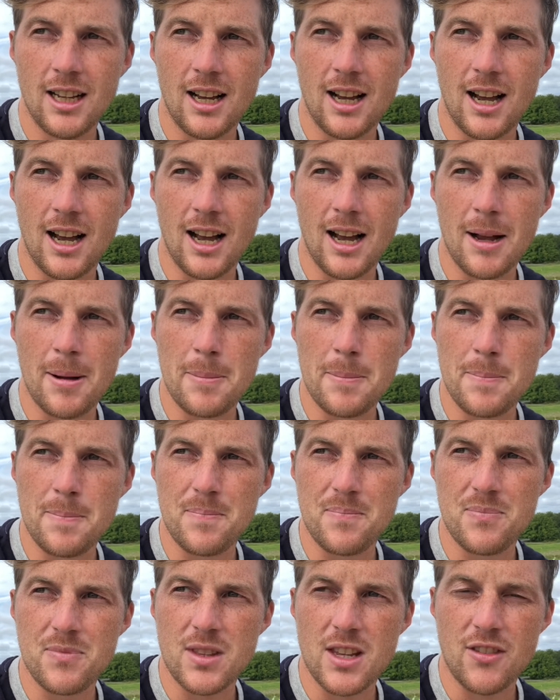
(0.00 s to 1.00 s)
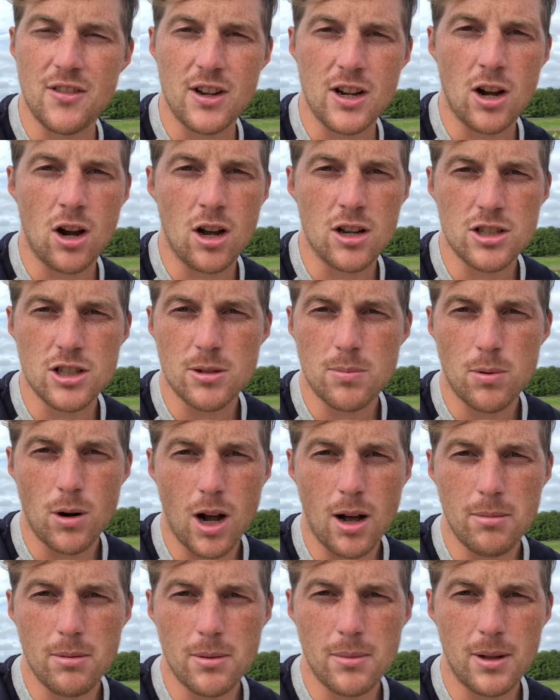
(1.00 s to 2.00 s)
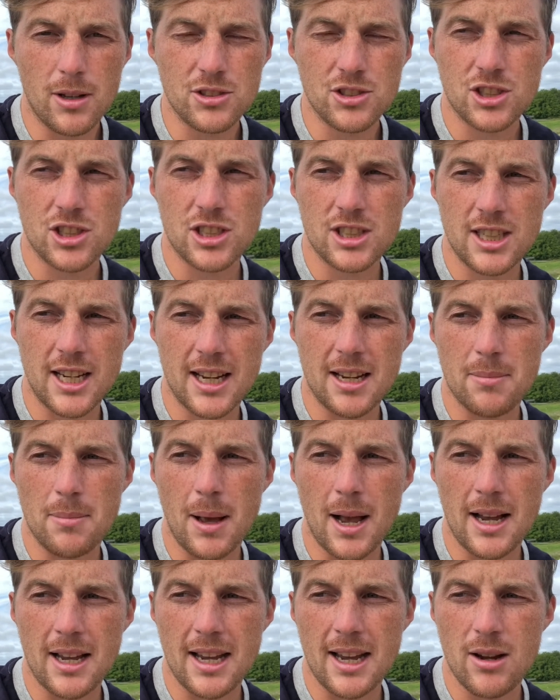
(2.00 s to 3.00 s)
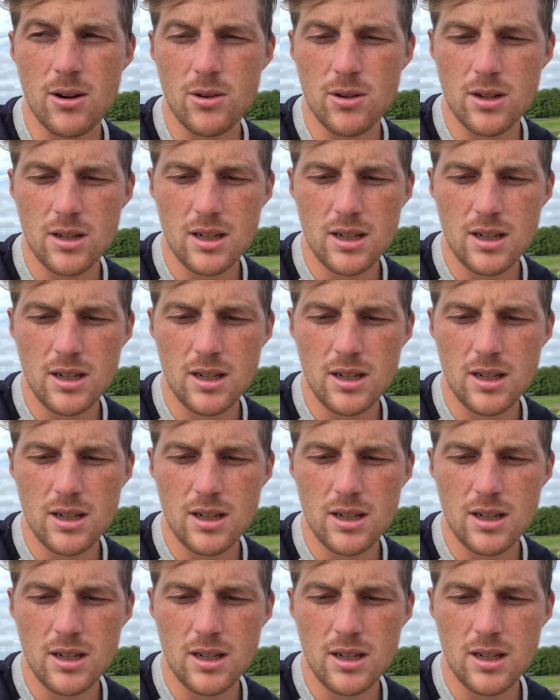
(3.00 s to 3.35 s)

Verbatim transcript: Um, if it causes a problem, I'll just take it back out.